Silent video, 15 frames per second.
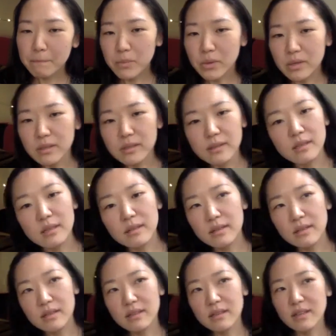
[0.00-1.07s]
But
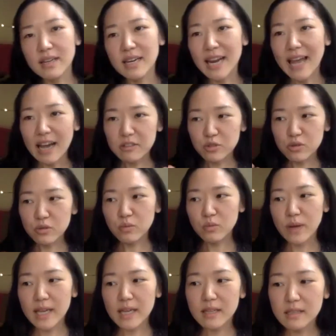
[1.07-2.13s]
the the natural
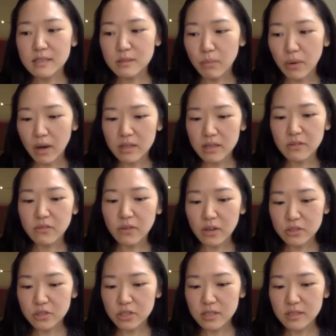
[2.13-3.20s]
way this body
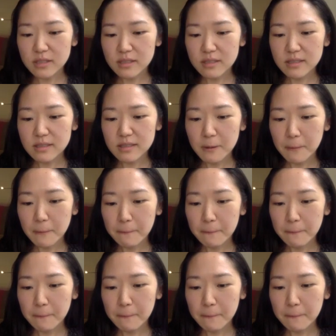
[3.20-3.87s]
functions